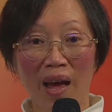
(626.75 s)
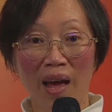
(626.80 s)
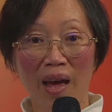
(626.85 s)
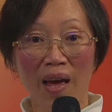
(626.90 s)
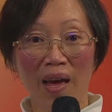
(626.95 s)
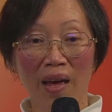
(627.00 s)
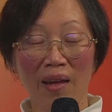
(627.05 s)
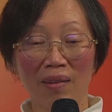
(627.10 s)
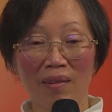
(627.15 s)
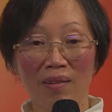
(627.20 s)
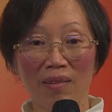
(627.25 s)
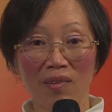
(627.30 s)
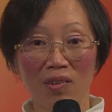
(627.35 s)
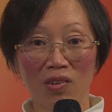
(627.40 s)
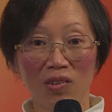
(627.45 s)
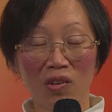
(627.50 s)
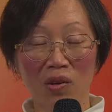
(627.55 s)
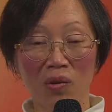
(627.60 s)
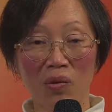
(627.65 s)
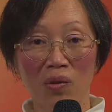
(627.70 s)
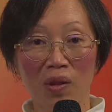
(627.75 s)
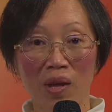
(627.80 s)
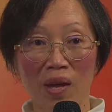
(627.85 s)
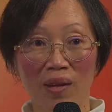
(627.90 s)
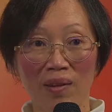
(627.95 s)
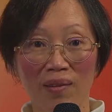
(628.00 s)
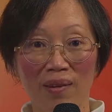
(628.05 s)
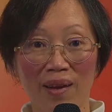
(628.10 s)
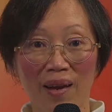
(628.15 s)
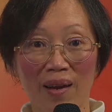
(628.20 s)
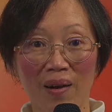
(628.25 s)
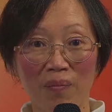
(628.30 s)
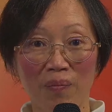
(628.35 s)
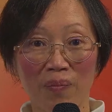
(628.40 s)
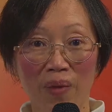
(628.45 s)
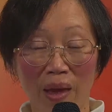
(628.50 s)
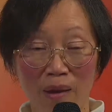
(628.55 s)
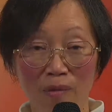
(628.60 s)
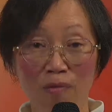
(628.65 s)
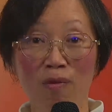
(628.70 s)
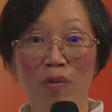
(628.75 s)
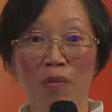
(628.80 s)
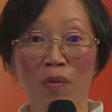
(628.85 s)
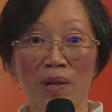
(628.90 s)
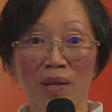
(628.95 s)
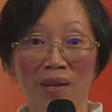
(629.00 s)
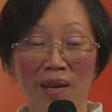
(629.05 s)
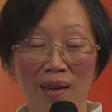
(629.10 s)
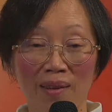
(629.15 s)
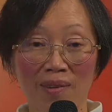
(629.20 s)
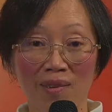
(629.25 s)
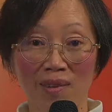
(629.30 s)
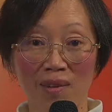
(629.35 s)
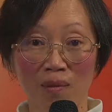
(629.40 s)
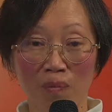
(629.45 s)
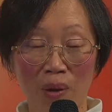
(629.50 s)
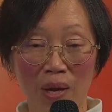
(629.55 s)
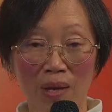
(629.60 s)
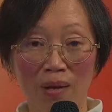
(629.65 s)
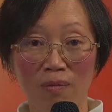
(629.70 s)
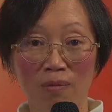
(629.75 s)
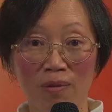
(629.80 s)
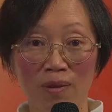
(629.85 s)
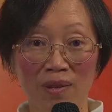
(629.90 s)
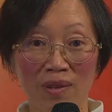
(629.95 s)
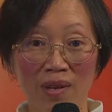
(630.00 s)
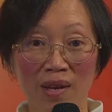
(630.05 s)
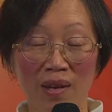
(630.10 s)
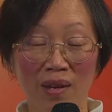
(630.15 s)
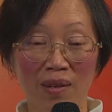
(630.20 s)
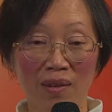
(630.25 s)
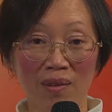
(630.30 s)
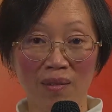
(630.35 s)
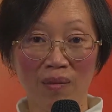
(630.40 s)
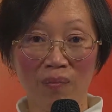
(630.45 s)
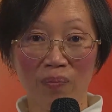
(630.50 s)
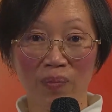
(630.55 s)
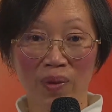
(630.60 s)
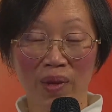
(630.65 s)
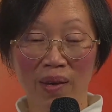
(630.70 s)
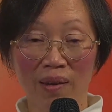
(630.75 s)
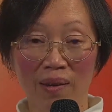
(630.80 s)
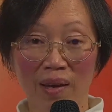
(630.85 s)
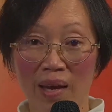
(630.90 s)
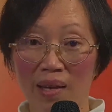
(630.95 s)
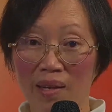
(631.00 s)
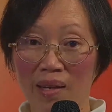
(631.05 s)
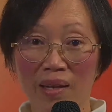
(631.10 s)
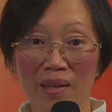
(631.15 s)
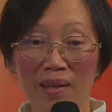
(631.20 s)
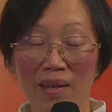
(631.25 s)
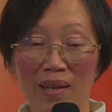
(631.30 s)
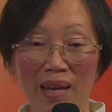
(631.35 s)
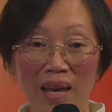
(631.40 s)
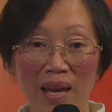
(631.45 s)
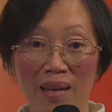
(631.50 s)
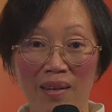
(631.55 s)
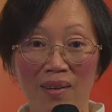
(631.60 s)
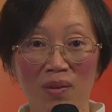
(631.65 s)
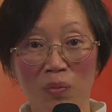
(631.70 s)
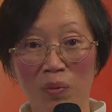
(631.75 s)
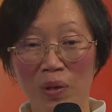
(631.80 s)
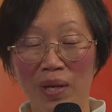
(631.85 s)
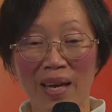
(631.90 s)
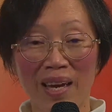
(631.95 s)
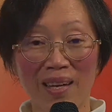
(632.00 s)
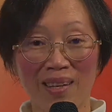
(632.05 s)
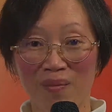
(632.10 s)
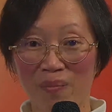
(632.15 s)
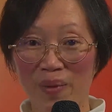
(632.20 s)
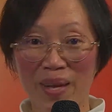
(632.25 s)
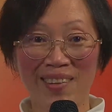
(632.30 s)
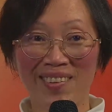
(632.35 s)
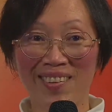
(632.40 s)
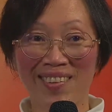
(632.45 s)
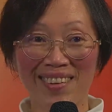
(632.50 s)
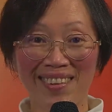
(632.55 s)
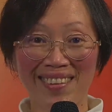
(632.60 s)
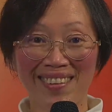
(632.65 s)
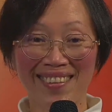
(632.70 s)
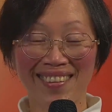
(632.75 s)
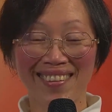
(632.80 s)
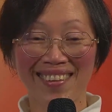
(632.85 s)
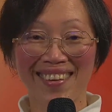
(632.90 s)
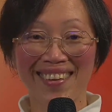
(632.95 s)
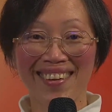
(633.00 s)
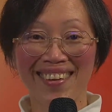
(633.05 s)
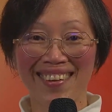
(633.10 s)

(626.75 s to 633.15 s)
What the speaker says: And so that everyone gets the benefit, and in the end, we get lessons.